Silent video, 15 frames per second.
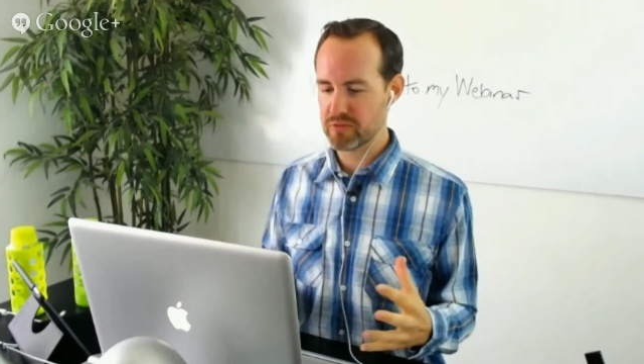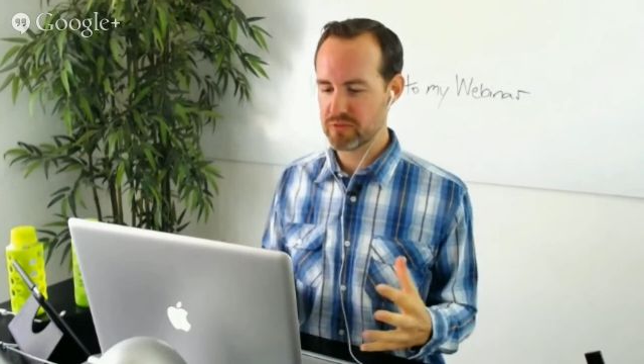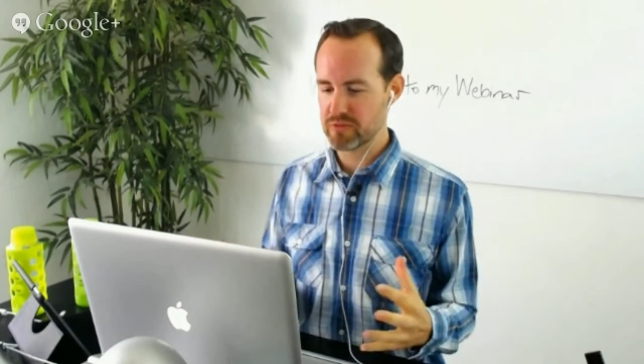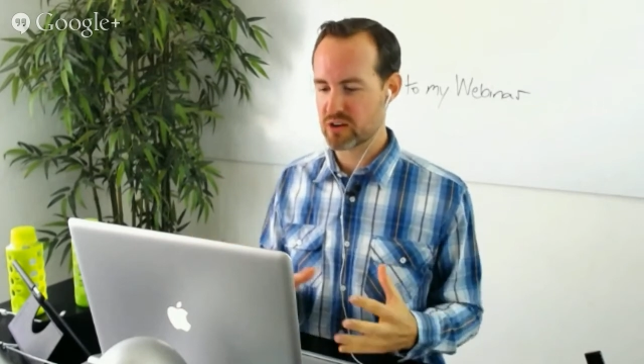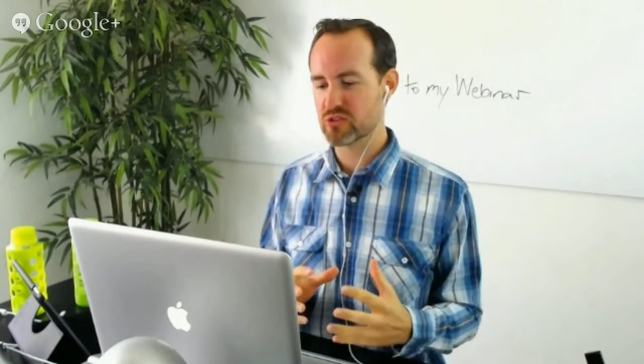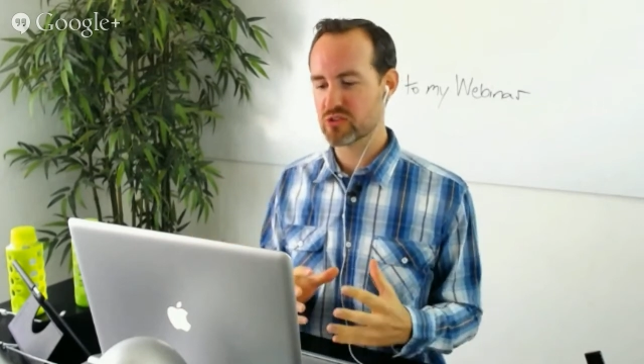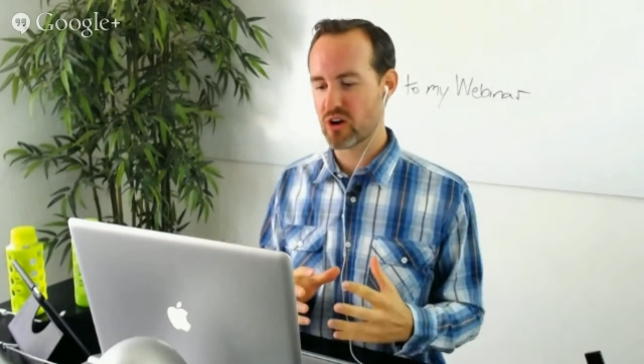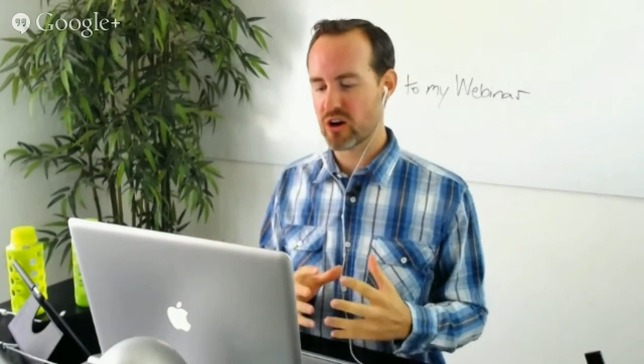and are
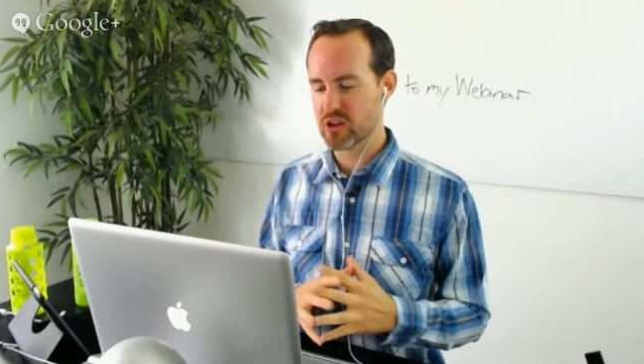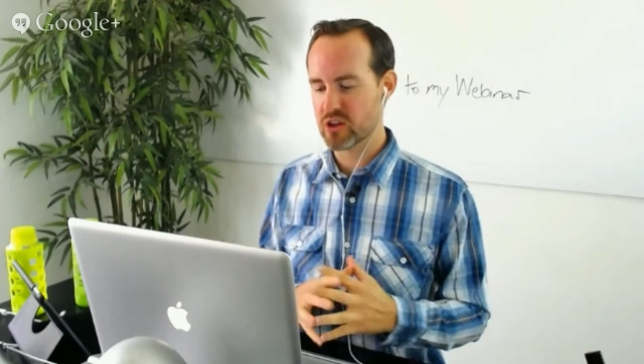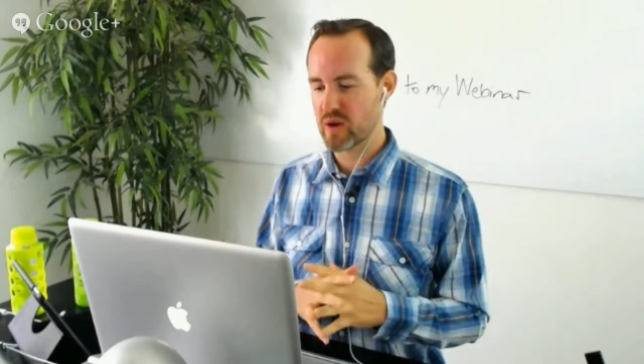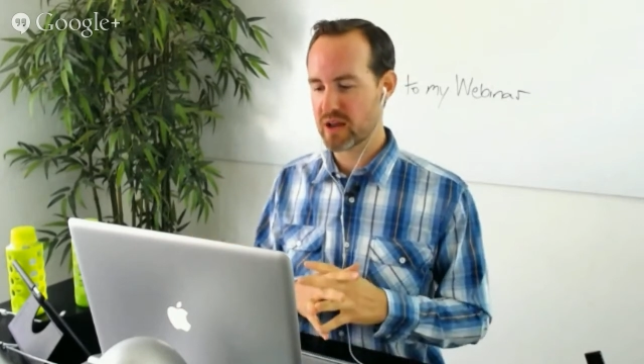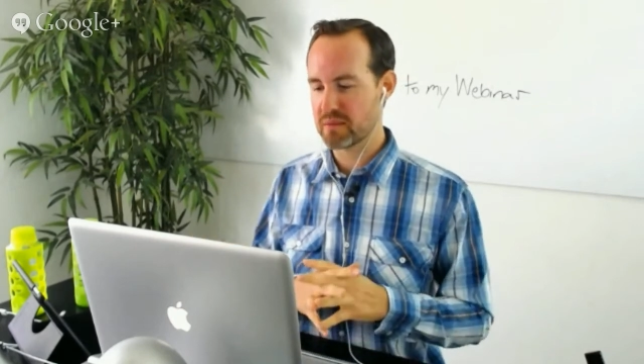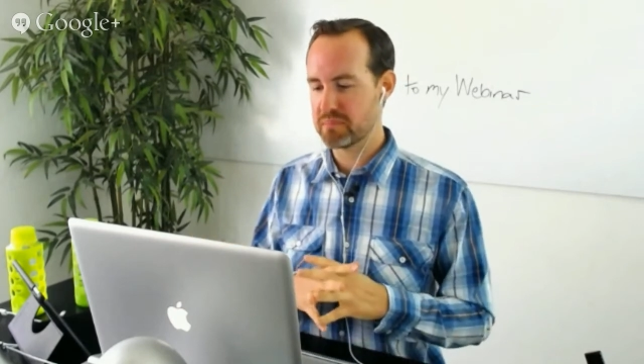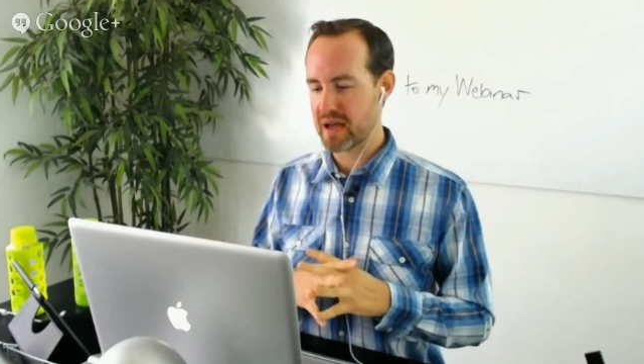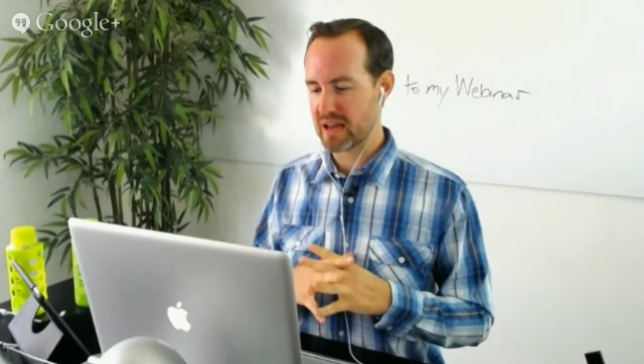sorry you
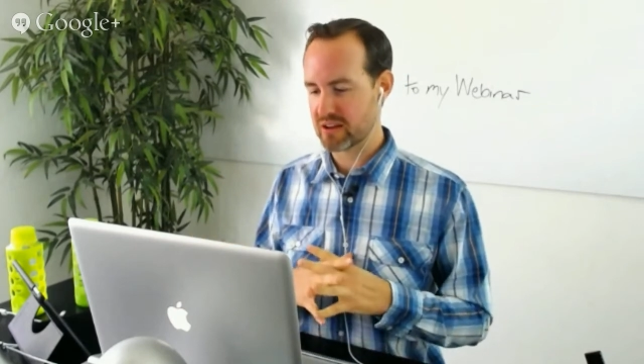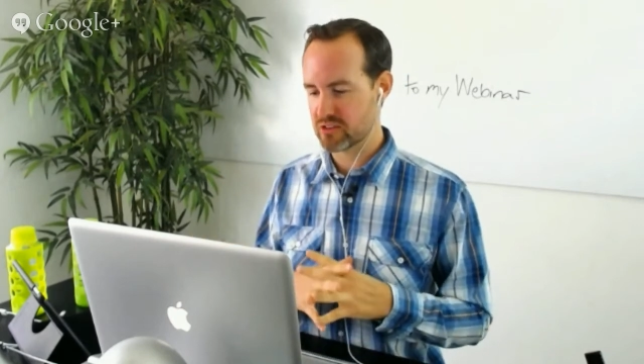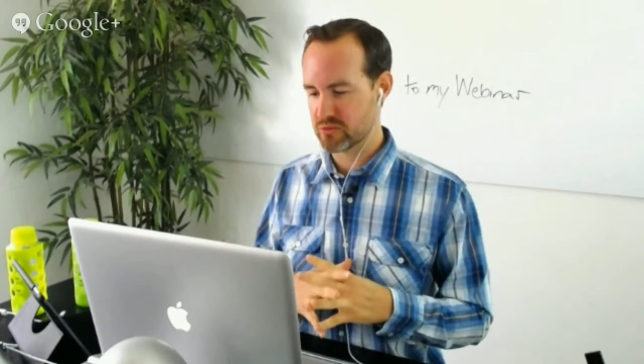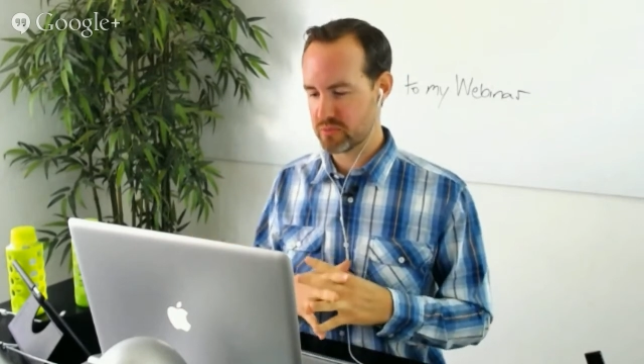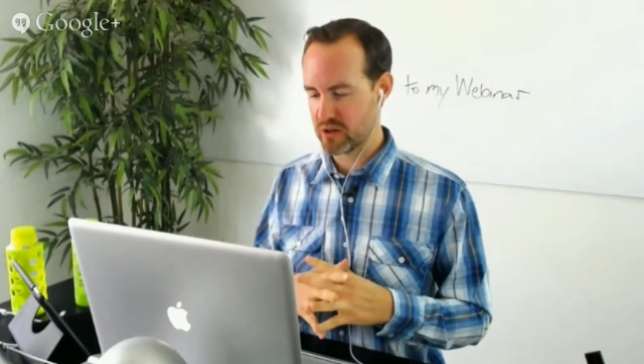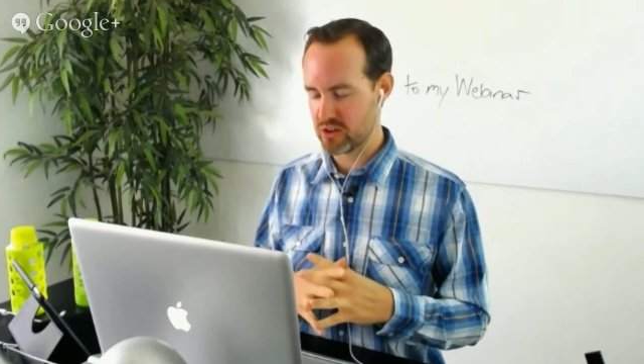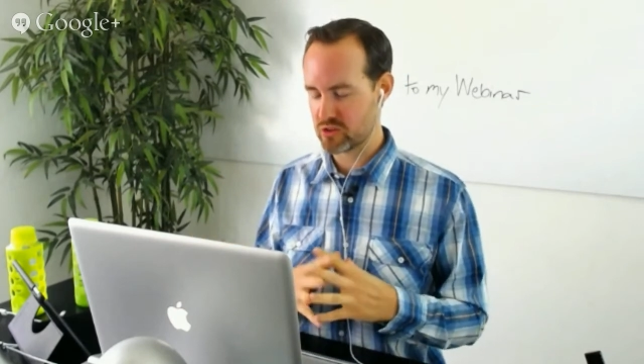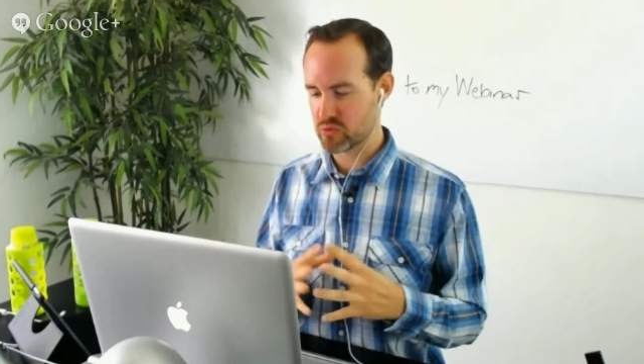had a bad
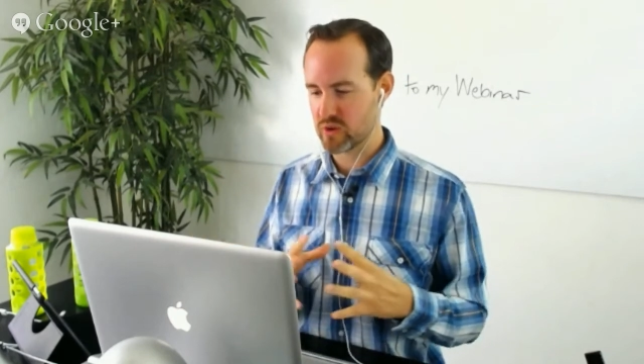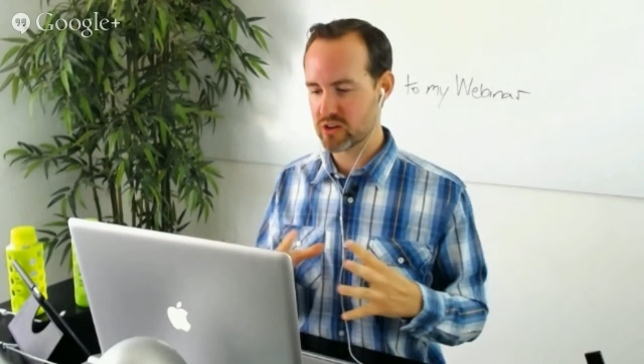experience.